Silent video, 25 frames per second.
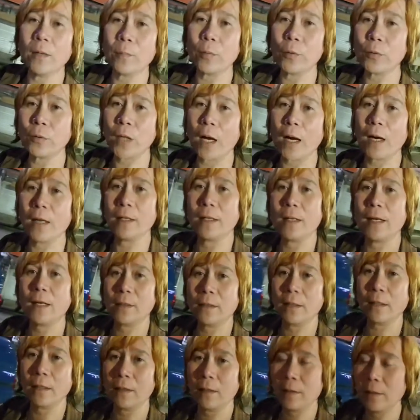puntahan
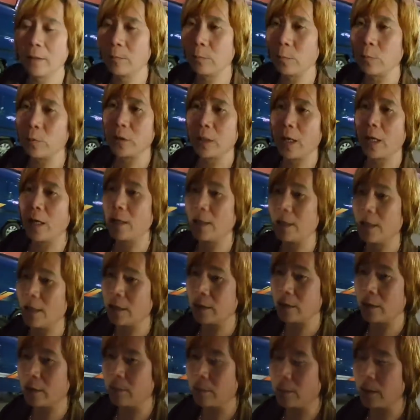natin
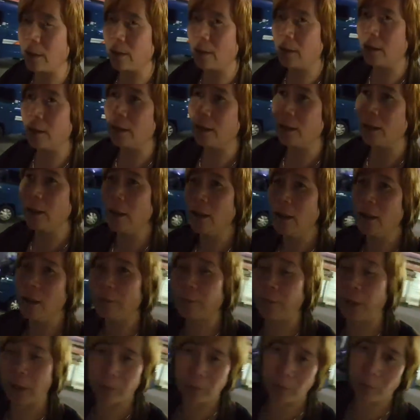mga
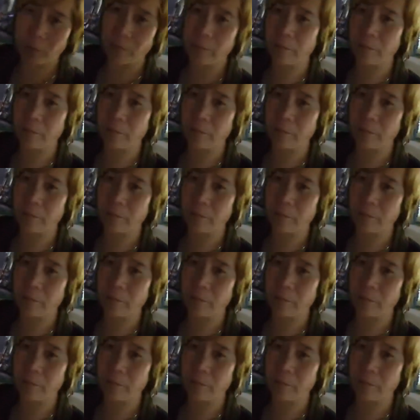favorite